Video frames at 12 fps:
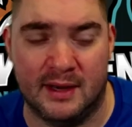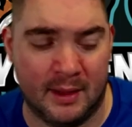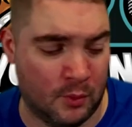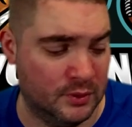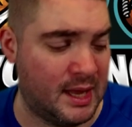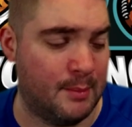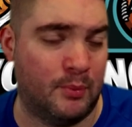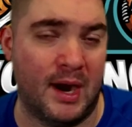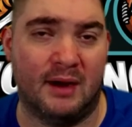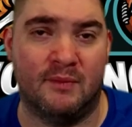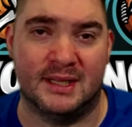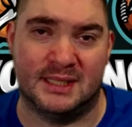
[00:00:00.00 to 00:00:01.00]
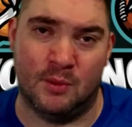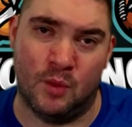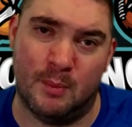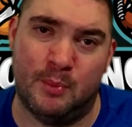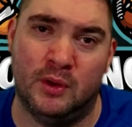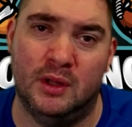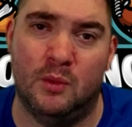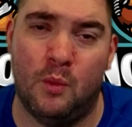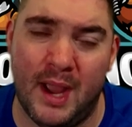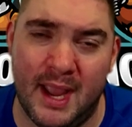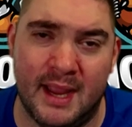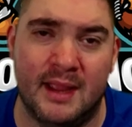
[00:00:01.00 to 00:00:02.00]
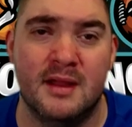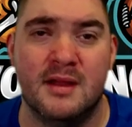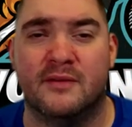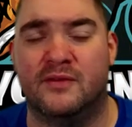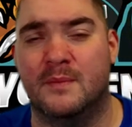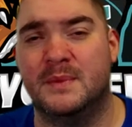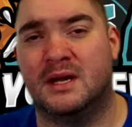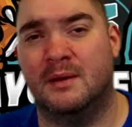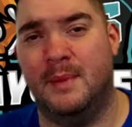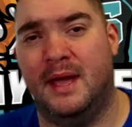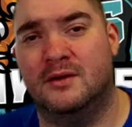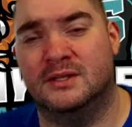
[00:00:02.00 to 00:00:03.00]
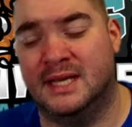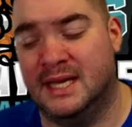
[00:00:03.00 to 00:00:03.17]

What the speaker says: They want that bragging rights. They want to pull away from the Commanders.